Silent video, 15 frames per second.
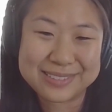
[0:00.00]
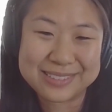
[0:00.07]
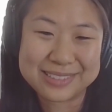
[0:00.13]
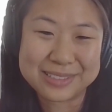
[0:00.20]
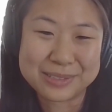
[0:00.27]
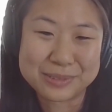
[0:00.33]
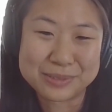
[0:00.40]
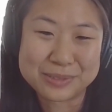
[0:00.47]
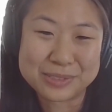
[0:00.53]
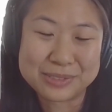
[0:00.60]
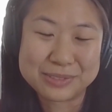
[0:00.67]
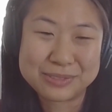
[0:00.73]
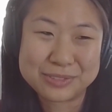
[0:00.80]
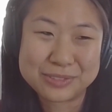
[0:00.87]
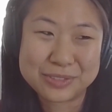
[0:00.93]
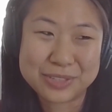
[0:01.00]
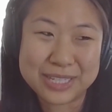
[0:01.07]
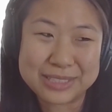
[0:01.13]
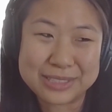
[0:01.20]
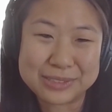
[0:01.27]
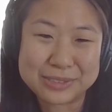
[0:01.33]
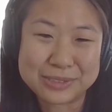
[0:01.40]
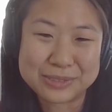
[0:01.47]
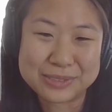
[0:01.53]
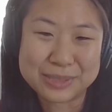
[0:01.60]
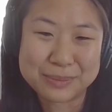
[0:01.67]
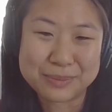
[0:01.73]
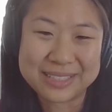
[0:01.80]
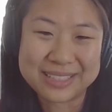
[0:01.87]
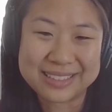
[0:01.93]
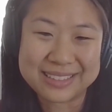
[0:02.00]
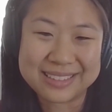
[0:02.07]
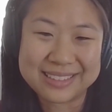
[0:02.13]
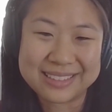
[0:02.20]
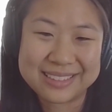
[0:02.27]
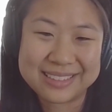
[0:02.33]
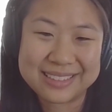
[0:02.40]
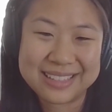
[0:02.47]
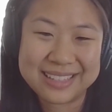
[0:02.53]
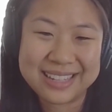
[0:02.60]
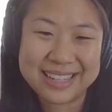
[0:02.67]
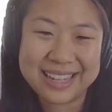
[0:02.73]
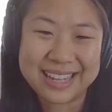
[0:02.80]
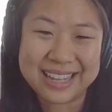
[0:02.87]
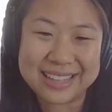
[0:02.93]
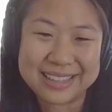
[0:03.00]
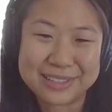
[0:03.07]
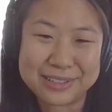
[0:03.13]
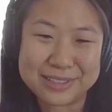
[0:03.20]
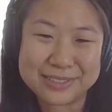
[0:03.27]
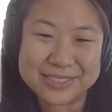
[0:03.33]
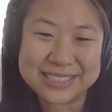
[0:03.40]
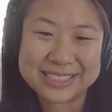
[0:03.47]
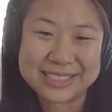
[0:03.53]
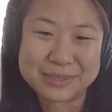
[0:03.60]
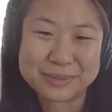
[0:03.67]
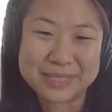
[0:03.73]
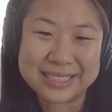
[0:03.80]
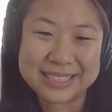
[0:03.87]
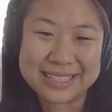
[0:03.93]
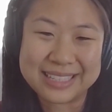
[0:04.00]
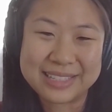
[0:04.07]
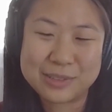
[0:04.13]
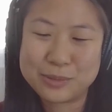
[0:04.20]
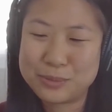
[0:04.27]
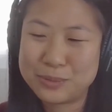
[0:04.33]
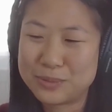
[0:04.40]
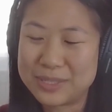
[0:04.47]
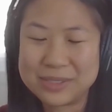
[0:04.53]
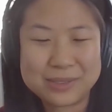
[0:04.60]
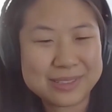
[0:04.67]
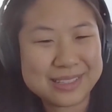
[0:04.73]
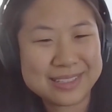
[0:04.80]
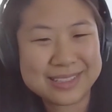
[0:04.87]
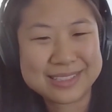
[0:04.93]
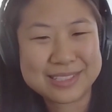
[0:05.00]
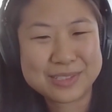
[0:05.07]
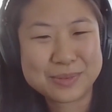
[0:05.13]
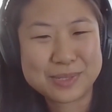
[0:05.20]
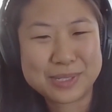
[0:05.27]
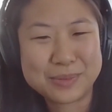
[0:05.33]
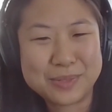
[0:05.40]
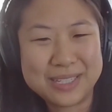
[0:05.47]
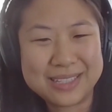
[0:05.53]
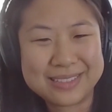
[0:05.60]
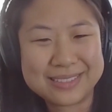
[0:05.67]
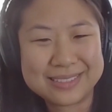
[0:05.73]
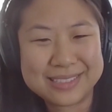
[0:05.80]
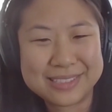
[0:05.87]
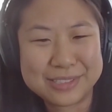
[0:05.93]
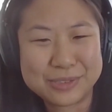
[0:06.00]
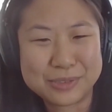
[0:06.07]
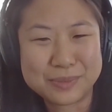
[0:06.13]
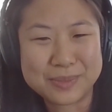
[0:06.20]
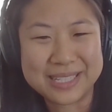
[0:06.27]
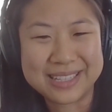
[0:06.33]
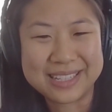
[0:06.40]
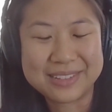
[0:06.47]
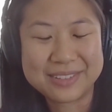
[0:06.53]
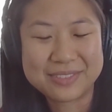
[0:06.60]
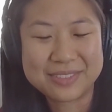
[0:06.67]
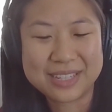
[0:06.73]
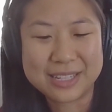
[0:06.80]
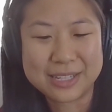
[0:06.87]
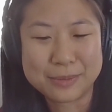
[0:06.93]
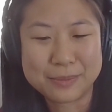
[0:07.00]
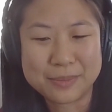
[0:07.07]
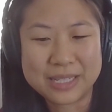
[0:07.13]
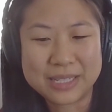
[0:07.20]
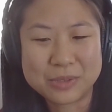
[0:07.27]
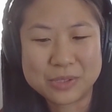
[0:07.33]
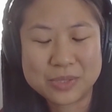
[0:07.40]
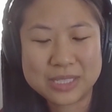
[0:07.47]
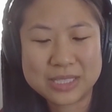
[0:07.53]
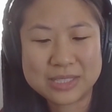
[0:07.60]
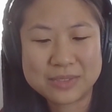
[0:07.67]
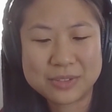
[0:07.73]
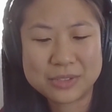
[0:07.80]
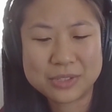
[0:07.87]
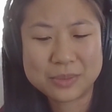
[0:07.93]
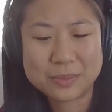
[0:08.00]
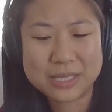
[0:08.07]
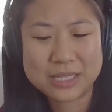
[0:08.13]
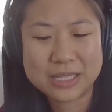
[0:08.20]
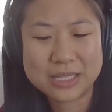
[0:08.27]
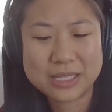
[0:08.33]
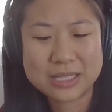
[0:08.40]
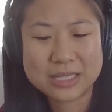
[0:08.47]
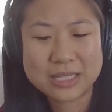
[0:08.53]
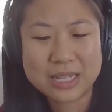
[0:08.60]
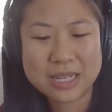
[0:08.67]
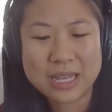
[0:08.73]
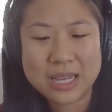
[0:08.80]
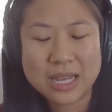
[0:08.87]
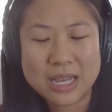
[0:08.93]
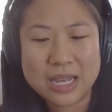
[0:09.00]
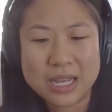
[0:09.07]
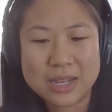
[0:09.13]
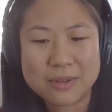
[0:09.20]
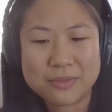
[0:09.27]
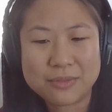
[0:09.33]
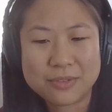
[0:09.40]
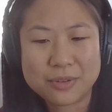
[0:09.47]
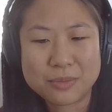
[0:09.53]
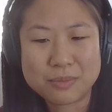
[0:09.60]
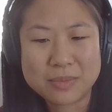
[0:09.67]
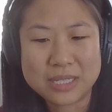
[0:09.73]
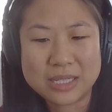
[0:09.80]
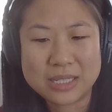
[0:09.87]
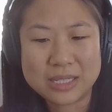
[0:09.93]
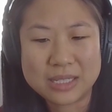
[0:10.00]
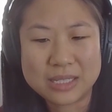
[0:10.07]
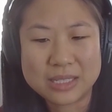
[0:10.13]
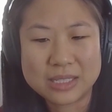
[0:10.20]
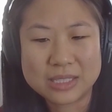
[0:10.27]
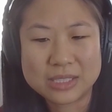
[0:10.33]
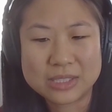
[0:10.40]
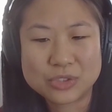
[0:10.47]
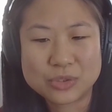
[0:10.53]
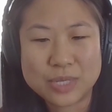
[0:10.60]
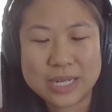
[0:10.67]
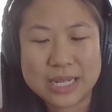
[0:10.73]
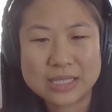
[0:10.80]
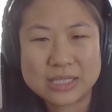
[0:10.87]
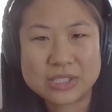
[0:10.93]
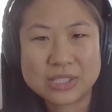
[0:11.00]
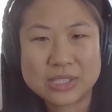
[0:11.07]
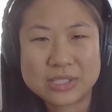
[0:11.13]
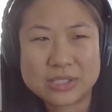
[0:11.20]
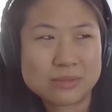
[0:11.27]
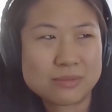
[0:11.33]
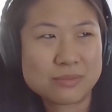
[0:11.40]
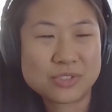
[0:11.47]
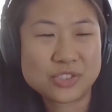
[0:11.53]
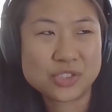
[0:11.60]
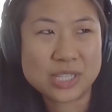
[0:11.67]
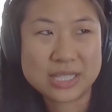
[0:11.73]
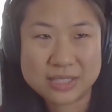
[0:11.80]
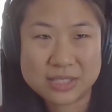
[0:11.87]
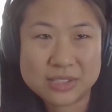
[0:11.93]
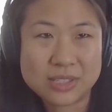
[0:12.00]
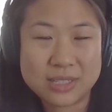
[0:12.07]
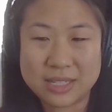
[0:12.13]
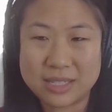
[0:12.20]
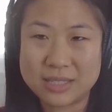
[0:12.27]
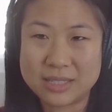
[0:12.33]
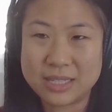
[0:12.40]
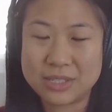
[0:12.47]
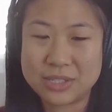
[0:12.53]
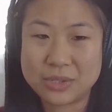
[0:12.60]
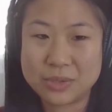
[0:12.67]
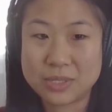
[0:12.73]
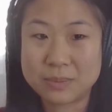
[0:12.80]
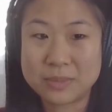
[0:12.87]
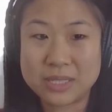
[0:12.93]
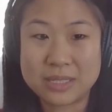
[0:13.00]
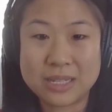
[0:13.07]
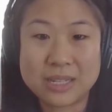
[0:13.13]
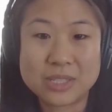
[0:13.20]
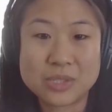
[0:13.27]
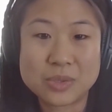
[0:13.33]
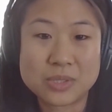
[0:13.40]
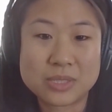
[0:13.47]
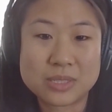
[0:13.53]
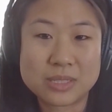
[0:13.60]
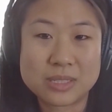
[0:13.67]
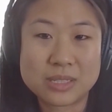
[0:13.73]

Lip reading: you know, trying to do something, and then all of a sudden being like, "Ooh, I don't think this is what I want to do in my life." And it was really difficult because, for me, transitioning into something else was